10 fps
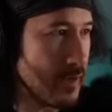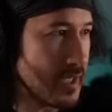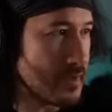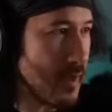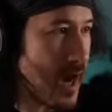
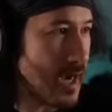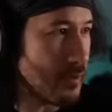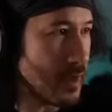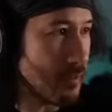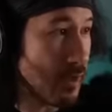But he's
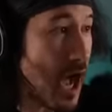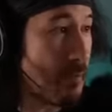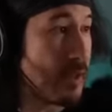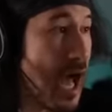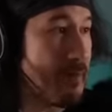behind with
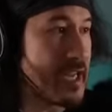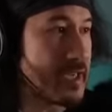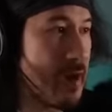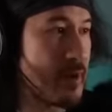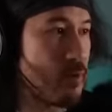Blob, Blob
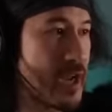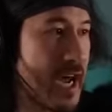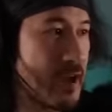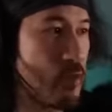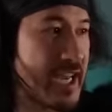incoming. We
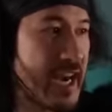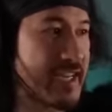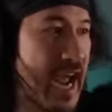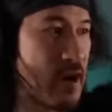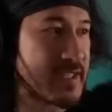got we
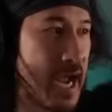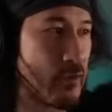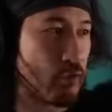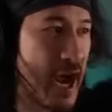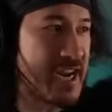got a
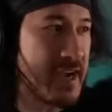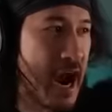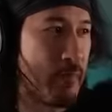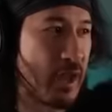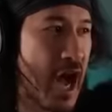countdown right
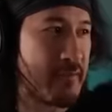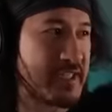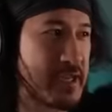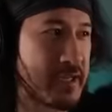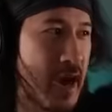now. Blob
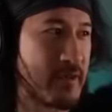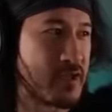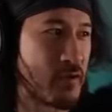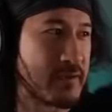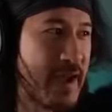is
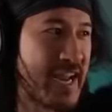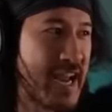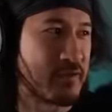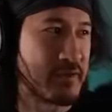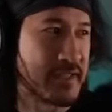incoming towards the
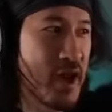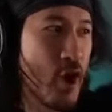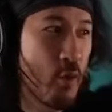main entrance.